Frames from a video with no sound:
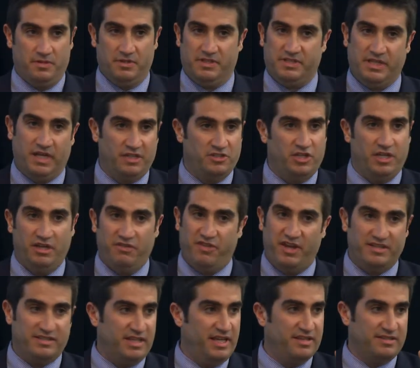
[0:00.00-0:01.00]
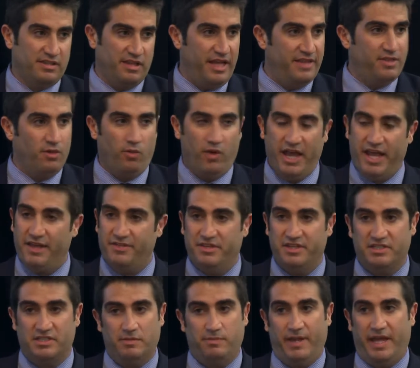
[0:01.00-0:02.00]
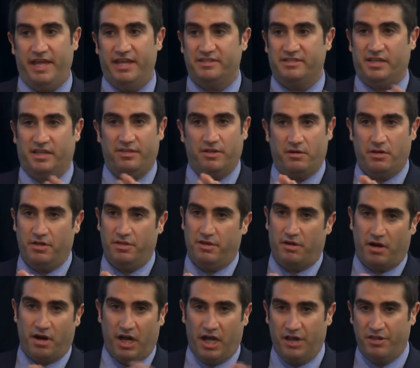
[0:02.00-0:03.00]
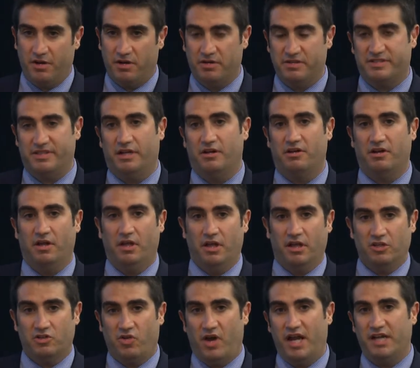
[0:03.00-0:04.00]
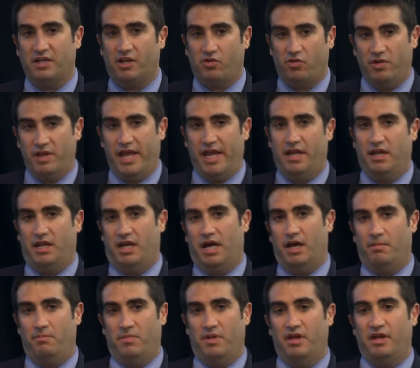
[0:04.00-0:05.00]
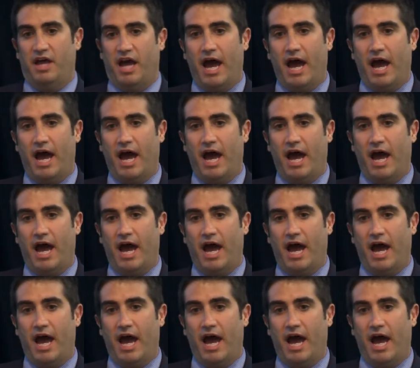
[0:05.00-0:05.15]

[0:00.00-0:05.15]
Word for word: Sanjeev has, has led the way in this space, and there are, there are others that are trying to create um,